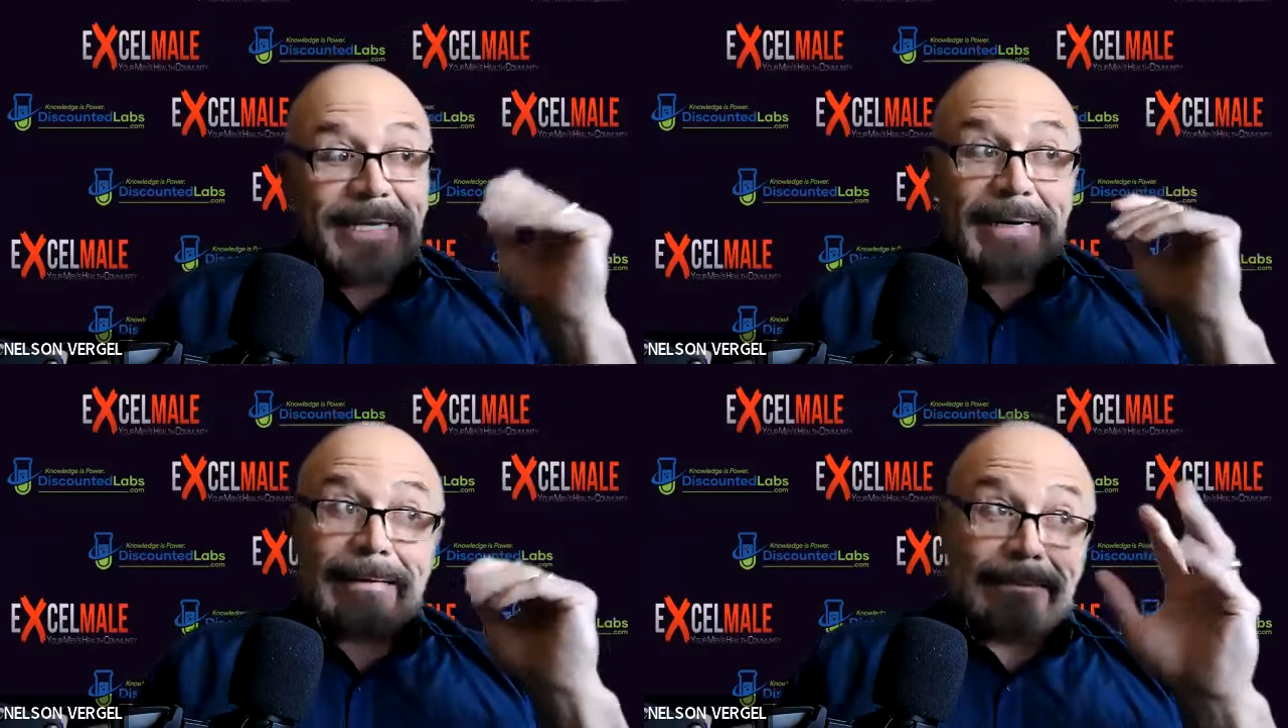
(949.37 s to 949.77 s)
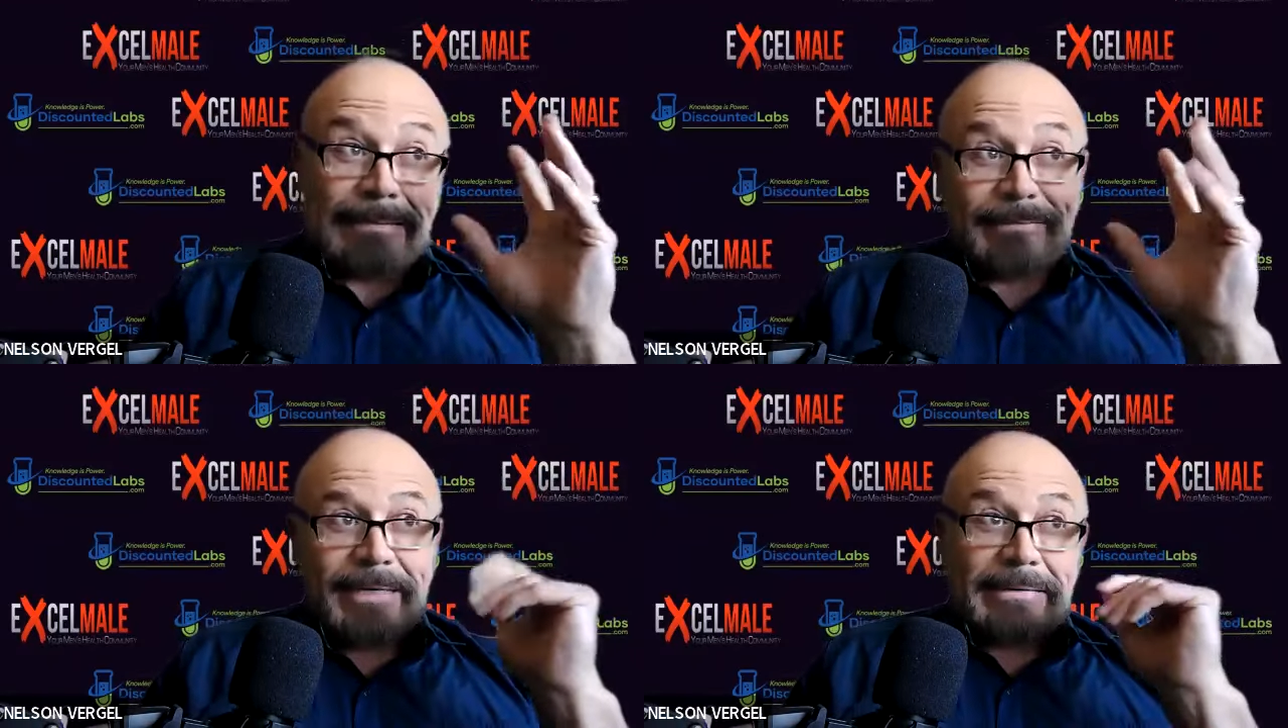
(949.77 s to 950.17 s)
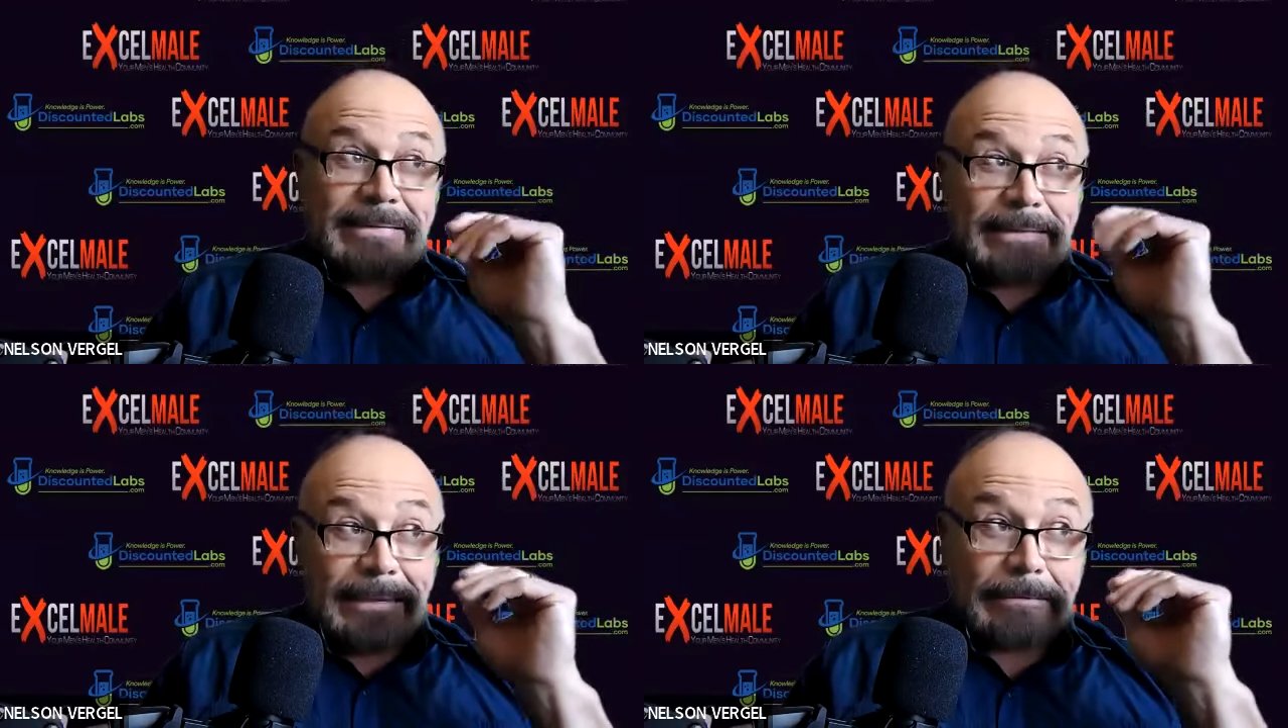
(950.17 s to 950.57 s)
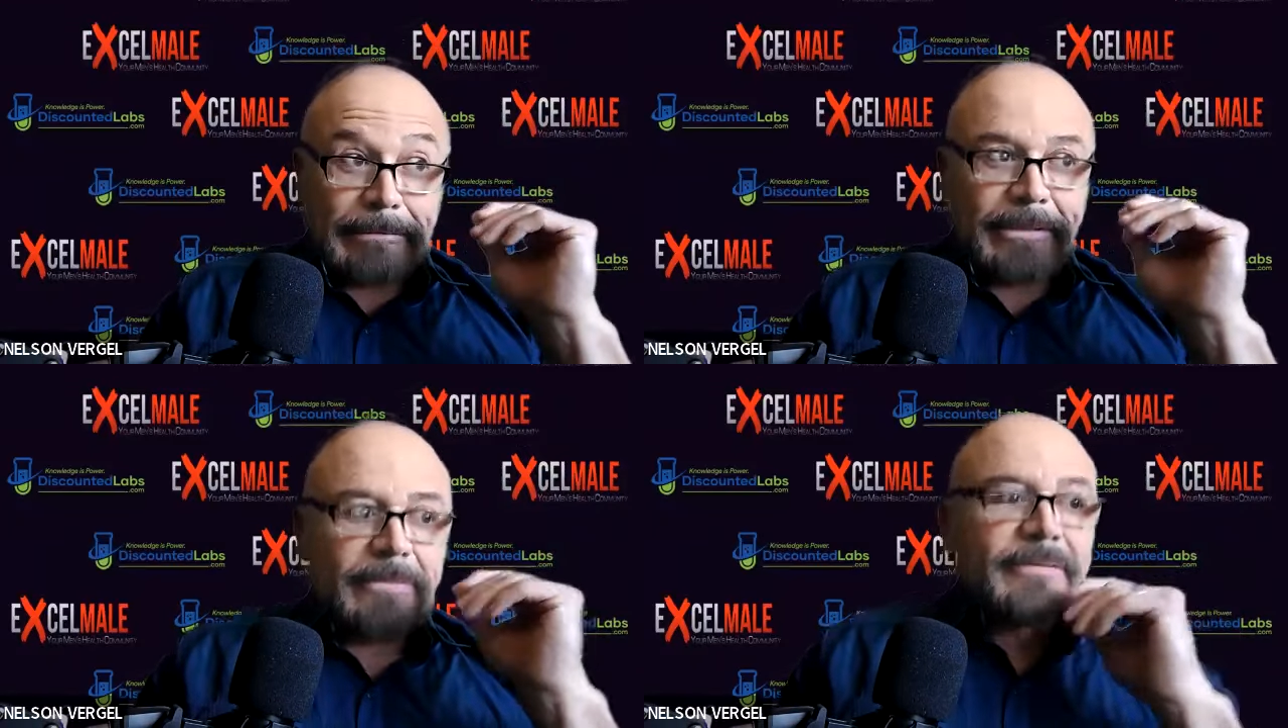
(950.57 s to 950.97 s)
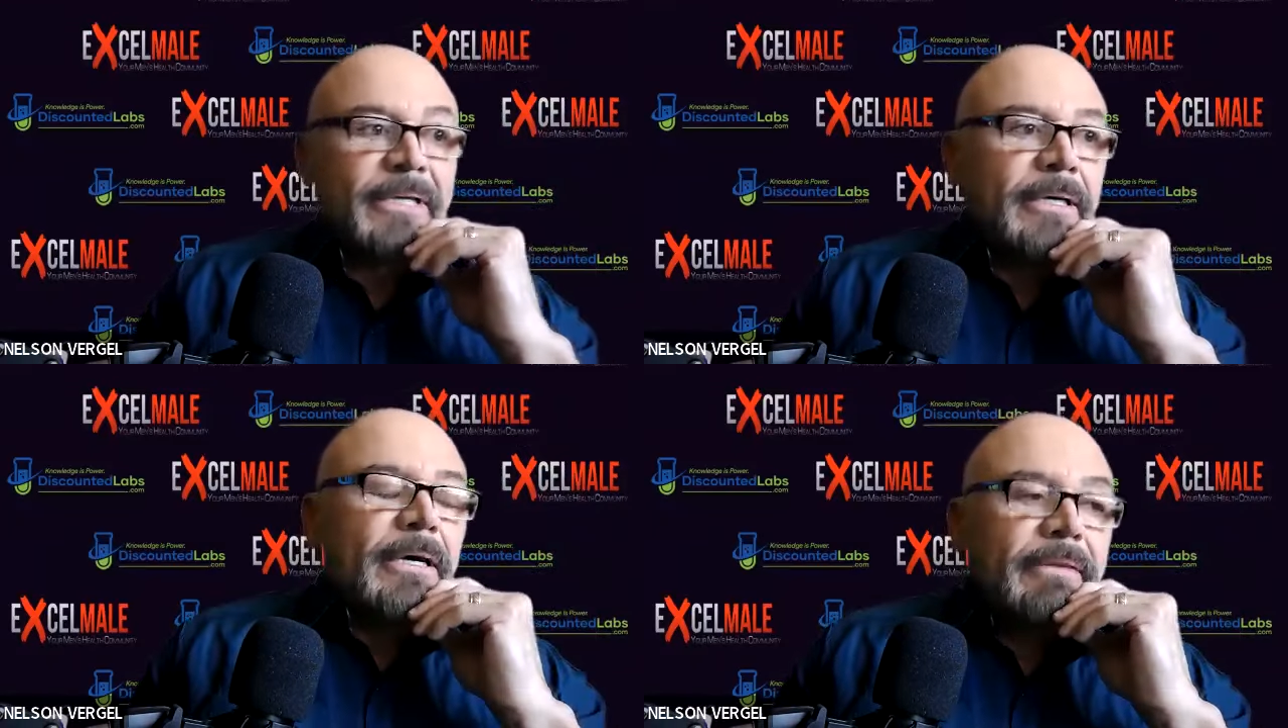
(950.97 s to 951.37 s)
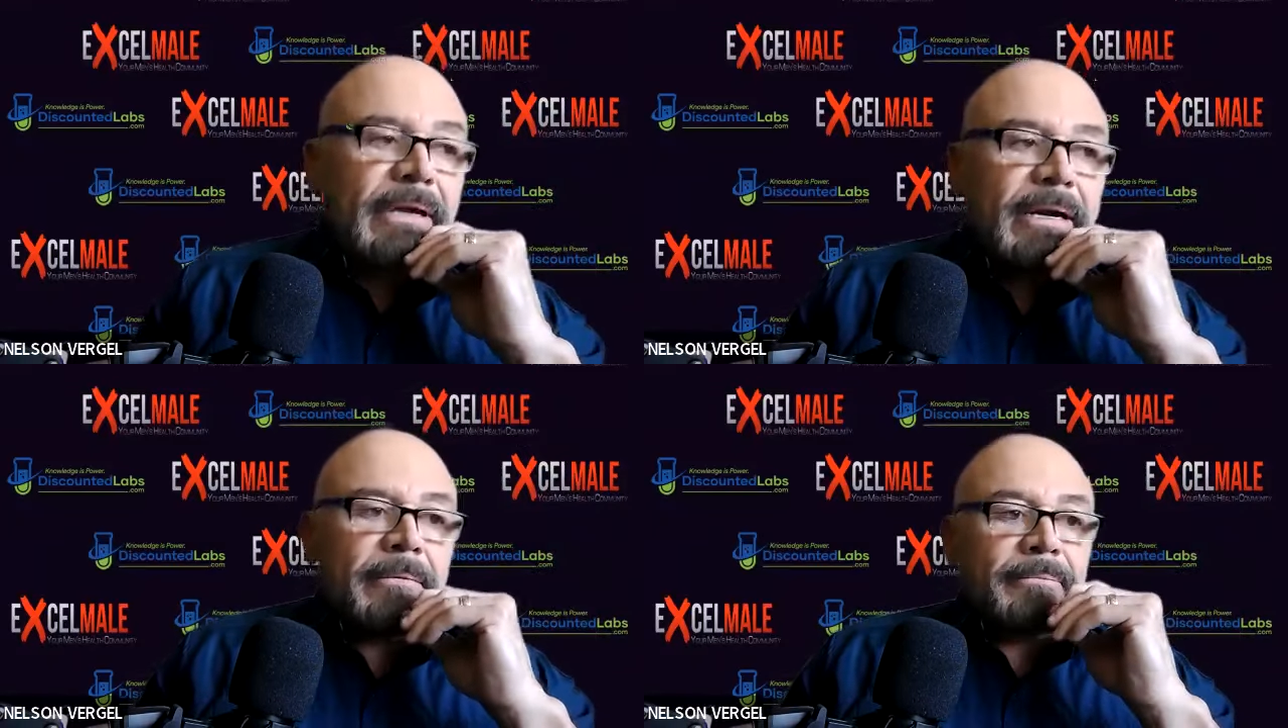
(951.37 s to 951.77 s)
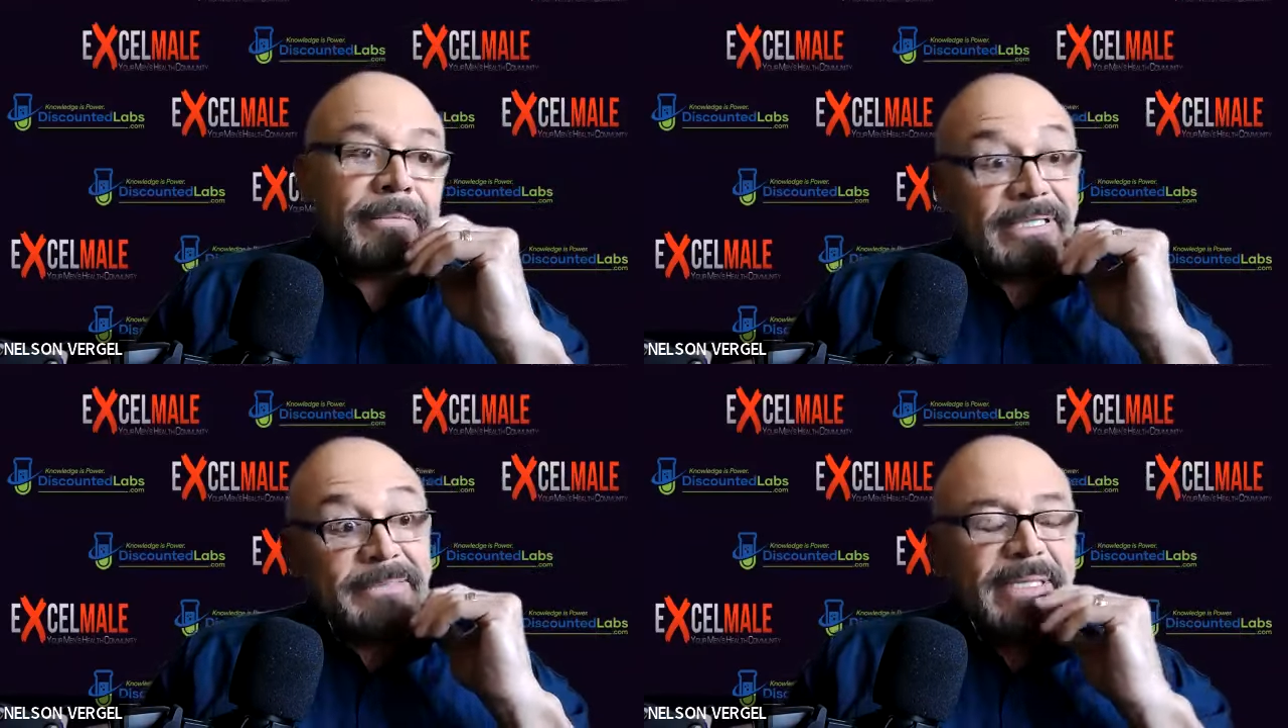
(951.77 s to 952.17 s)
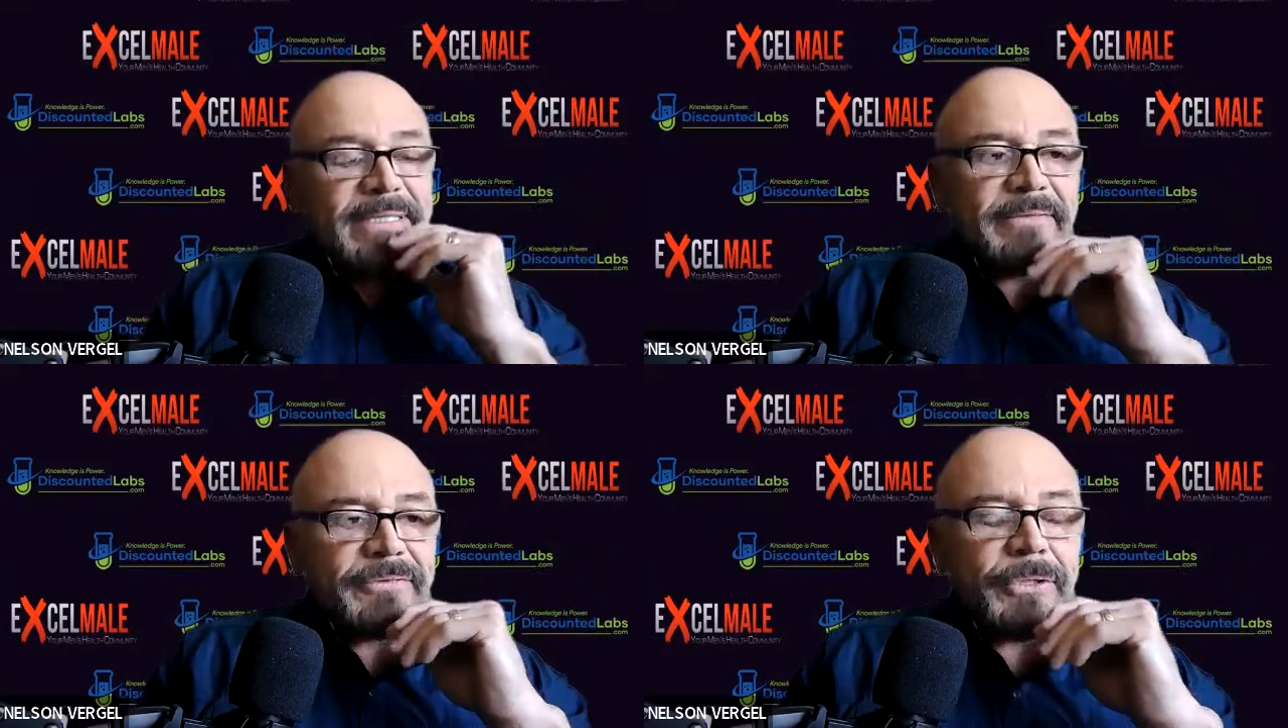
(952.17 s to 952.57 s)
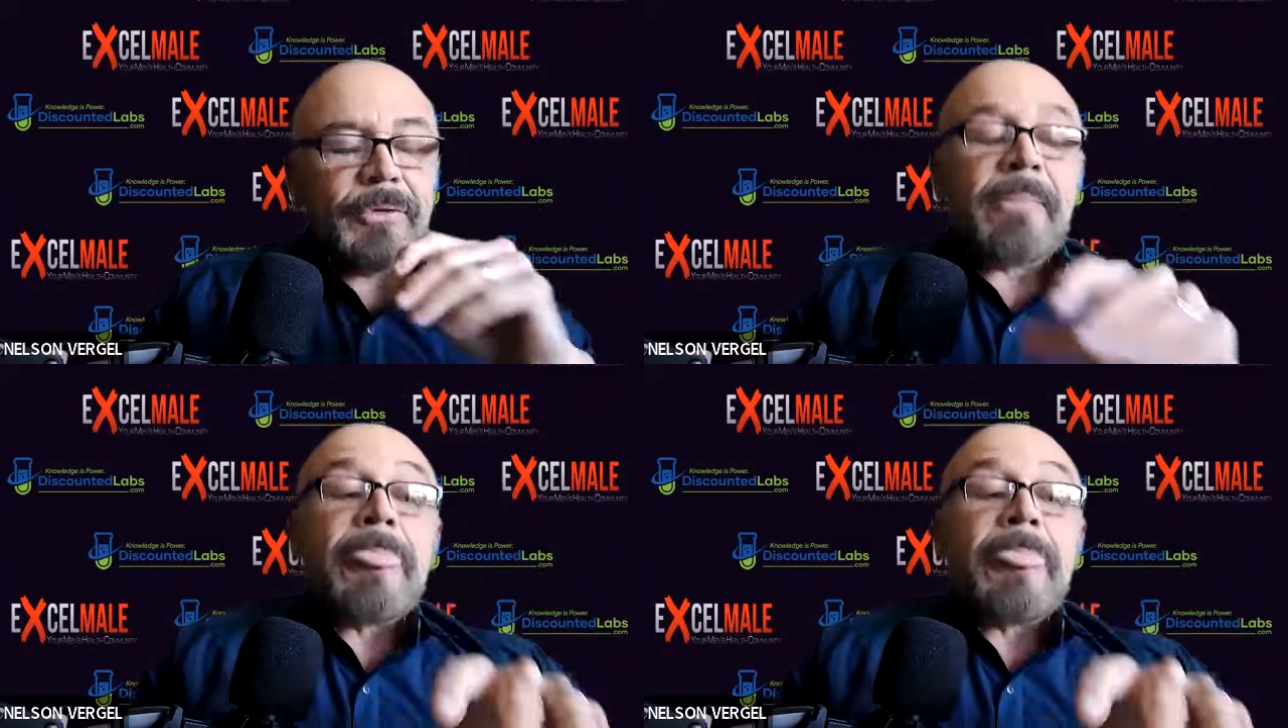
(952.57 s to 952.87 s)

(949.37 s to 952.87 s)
a lot of uh, snake oils that are expensive too.